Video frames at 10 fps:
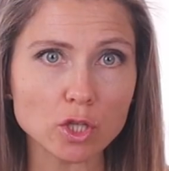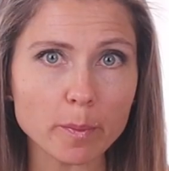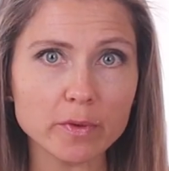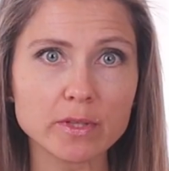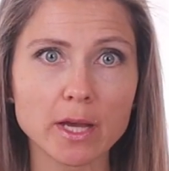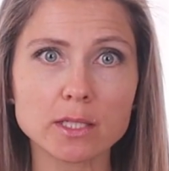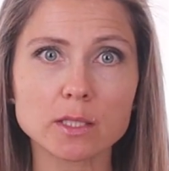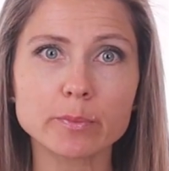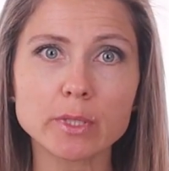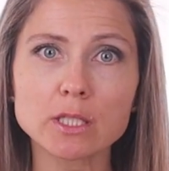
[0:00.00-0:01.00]
top of
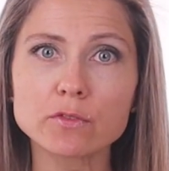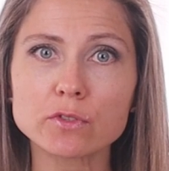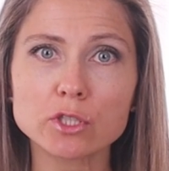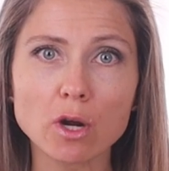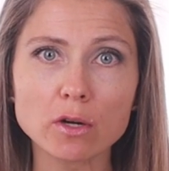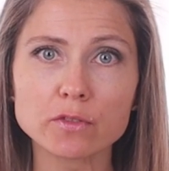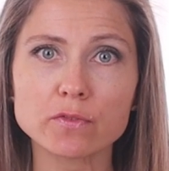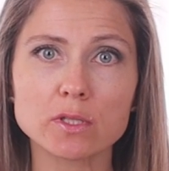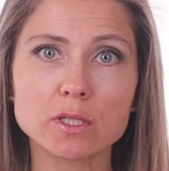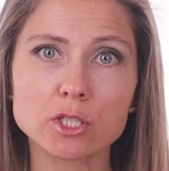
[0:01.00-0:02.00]
that, being a
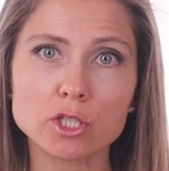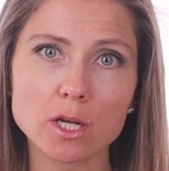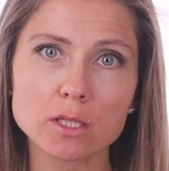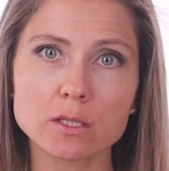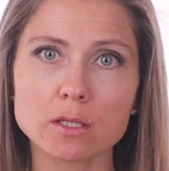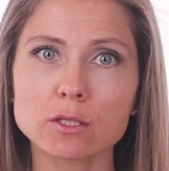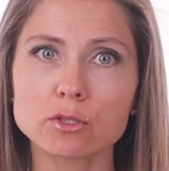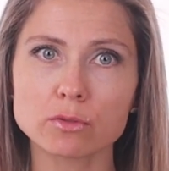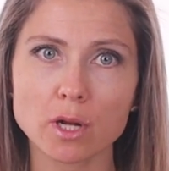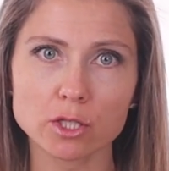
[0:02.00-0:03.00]
photographer suggests
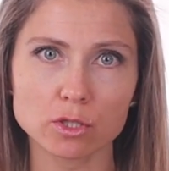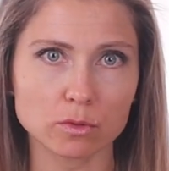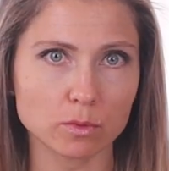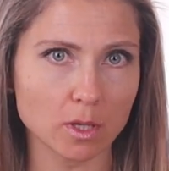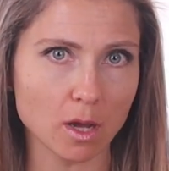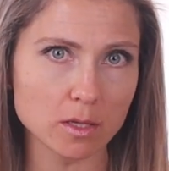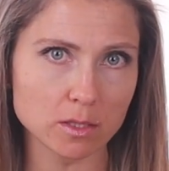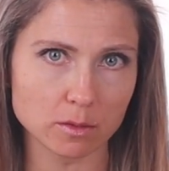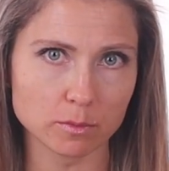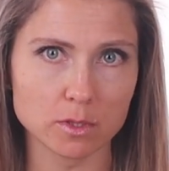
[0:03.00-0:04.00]
interaction with
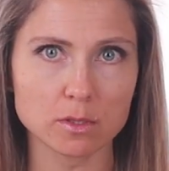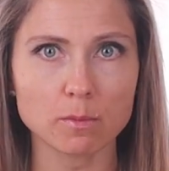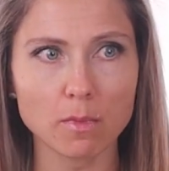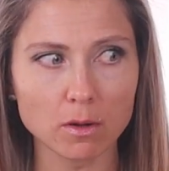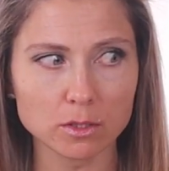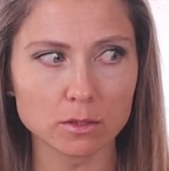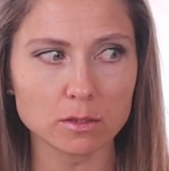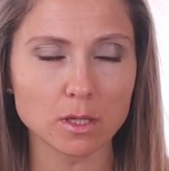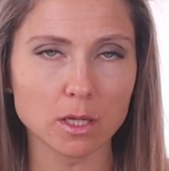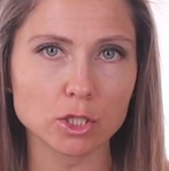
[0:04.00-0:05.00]
customers,
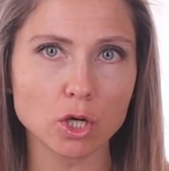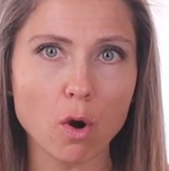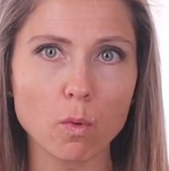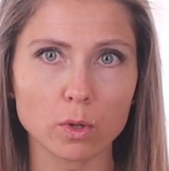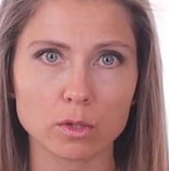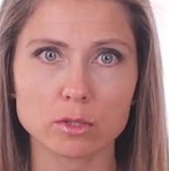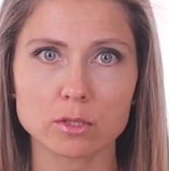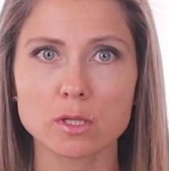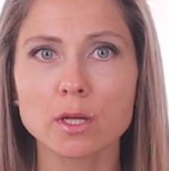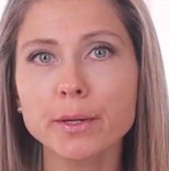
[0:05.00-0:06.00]
models and
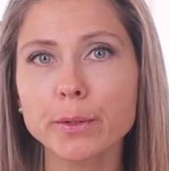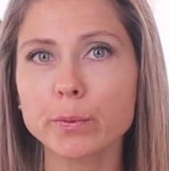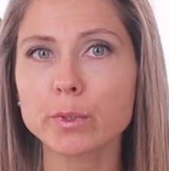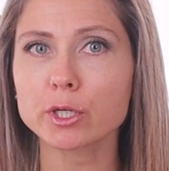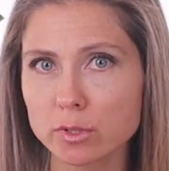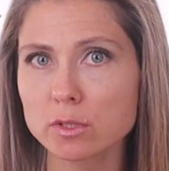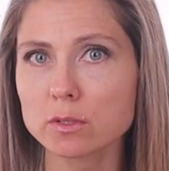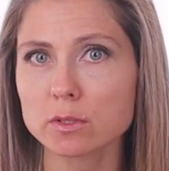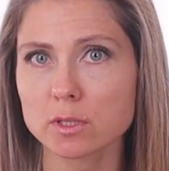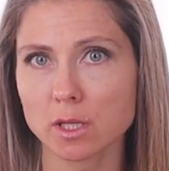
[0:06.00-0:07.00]
co-workers, where
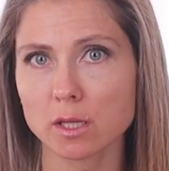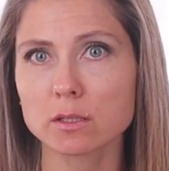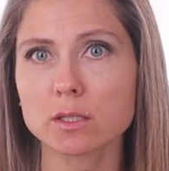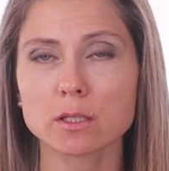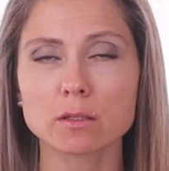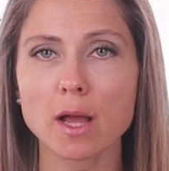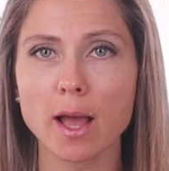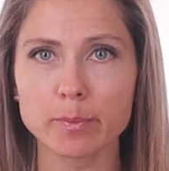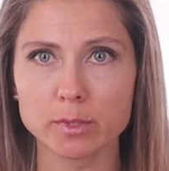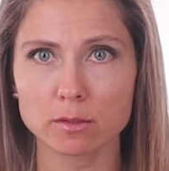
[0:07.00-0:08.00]
personal skills are
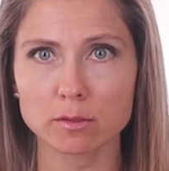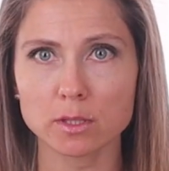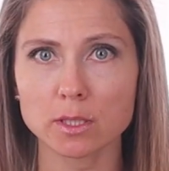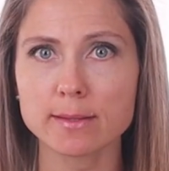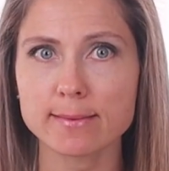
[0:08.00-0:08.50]
absolutely